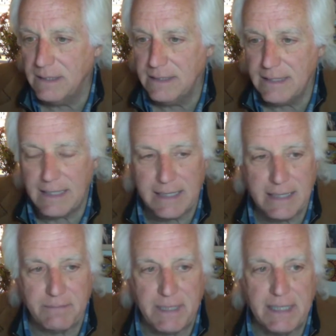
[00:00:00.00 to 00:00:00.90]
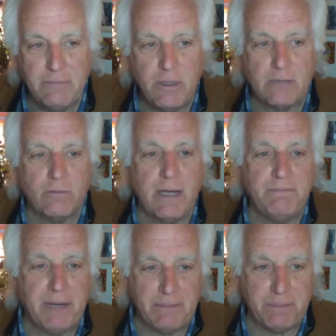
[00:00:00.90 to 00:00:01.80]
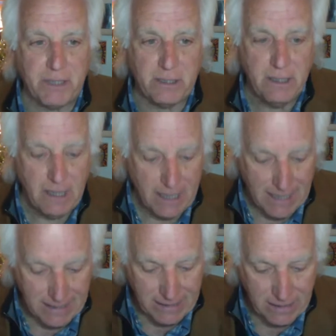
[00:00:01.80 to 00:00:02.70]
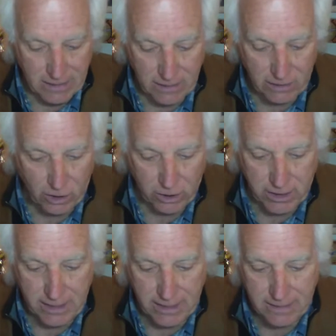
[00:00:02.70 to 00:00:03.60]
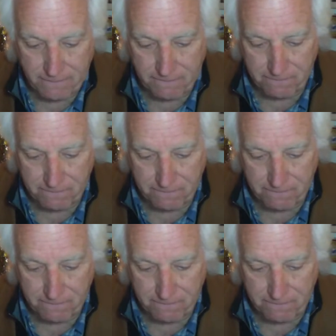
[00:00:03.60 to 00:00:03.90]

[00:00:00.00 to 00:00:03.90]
Did I get my email? Red Pepper. I didn't look yet.